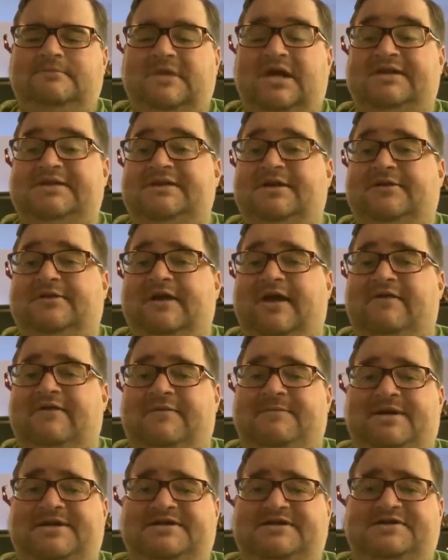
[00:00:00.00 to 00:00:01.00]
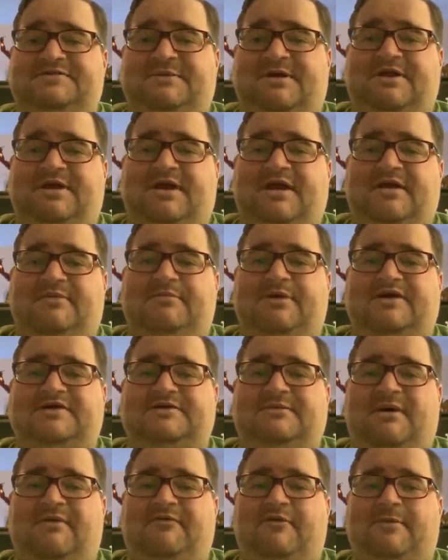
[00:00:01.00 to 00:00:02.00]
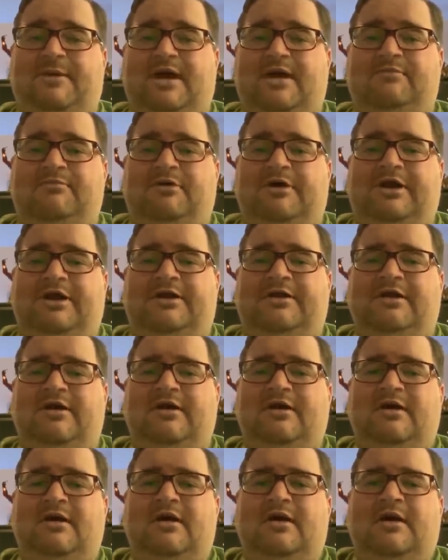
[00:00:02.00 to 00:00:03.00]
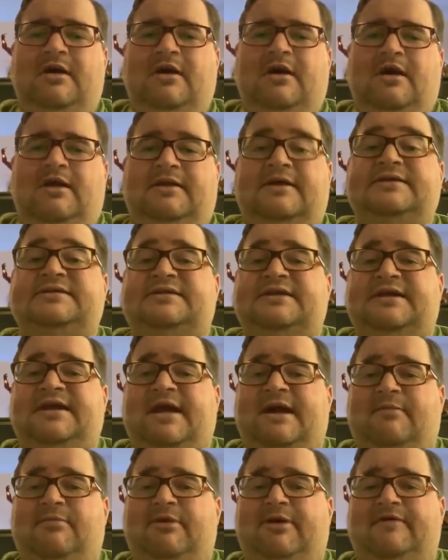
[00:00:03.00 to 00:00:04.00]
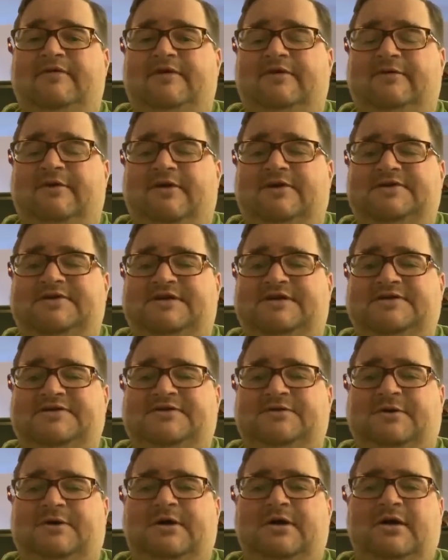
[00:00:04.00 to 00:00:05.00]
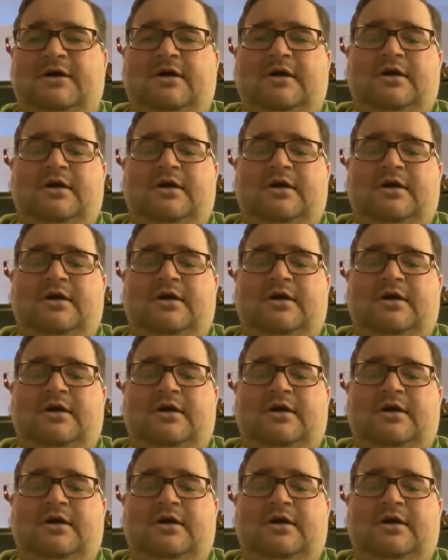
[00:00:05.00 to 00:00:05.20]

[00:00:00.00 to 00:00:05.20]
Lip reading: David messaged me that he had picked some up for me. Hey, Brennan, Alyssa, yeah, Brave New World. It's a good store.